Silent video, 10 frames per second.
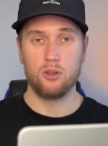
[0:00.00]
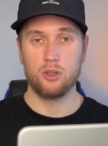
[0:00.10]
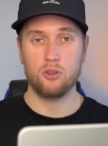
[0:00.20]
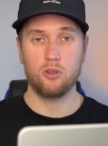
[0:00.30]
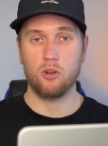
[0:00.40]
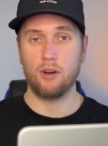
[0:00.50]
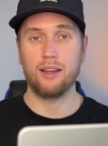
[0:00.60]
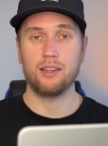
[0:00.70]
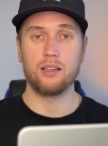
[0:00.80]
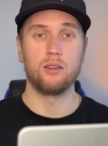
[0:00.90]
just to
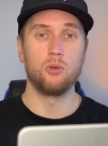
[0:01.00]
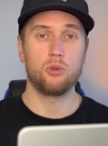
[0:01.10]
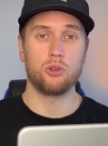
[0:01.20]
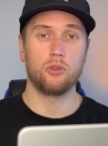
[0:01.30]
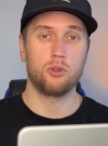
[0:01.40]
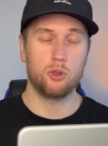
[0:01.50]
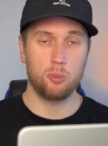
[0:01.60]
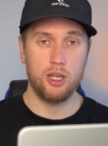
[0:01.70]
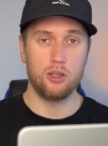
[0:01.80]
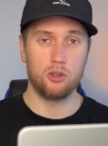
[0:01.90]
create the illusion of
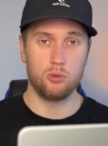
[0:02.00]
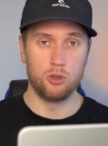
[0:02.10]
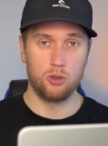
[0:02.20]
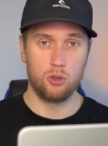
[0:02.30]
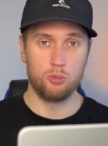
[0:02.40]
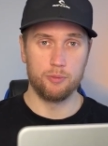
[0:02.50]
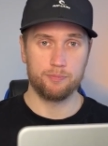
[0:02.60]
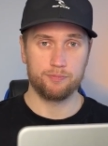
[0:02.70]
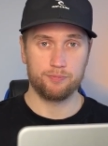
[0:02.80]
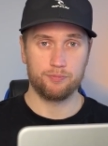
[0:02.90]
speaking to a human.
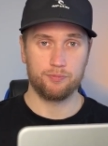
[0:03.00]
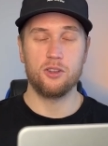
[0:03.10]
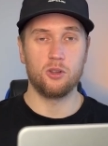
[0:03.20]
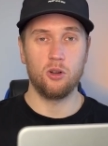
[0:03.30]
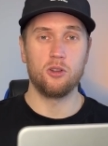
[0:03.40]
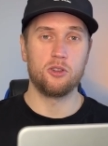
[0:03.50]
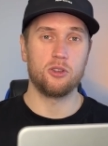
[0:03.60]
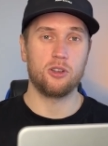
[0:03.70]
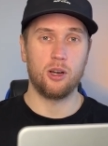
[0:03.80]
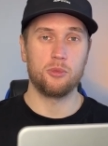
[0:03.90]
This knowledge
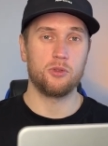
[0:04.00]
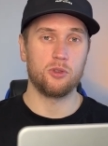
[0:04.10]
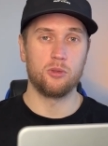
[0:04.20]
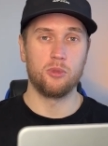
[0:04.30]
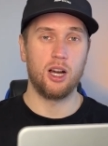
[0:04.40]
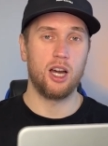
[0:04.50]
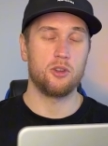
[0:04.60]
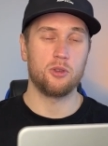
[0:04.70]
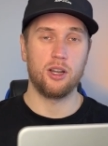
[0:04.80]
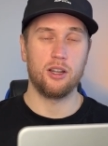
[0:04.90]
just comes from a
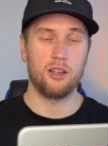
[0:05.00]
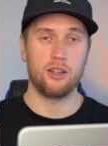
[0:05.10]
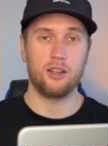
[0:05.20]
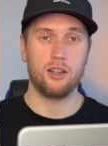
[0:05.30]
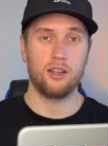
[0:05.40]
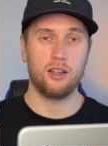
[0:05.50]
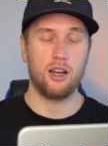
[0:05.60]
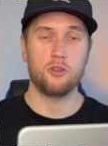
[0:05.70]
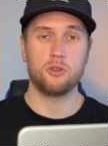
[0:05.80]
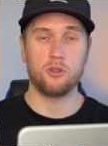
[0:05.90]
hundred, like
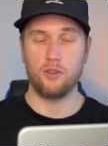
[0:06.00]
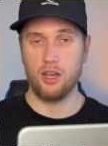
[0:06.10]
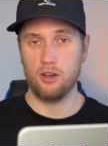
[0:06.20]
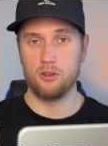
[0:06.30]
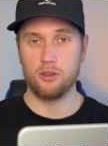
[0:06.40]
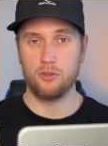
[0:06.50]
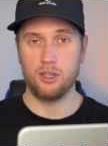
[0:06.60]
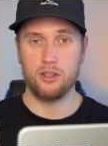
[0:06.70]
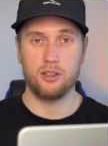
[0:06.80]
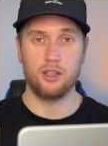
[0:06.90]
hundreds of hours of
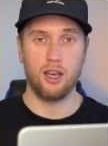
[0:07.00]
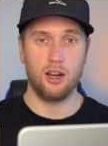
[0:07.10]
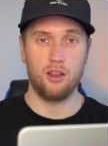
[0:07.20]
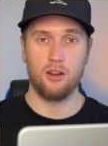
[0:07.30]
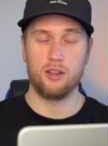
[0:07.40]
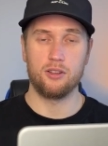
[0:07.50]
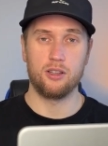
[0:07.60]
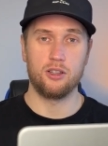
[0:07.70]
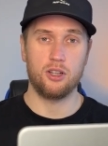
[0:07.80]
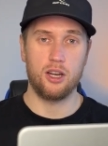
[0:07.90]
testing,
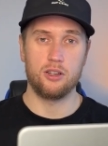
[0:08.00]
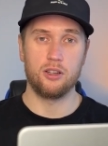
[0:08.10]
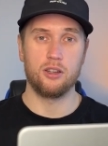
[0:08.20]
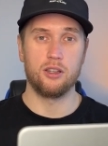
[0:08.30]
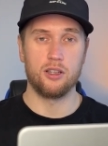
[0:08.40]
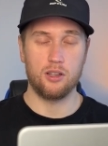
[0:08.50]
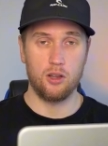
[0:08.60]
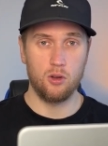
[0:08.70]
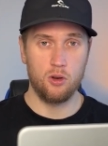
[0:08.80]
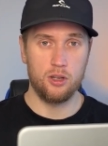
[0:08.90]
analyzing, changing things
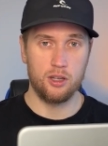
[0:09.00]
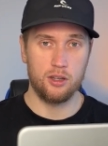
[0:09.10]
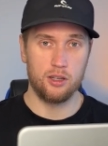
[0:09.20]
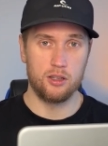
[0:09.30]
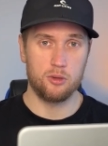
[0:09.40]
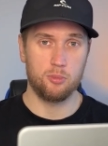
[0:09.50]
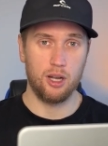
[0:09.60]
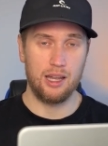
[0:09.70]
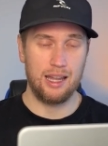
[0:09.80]
and learning things by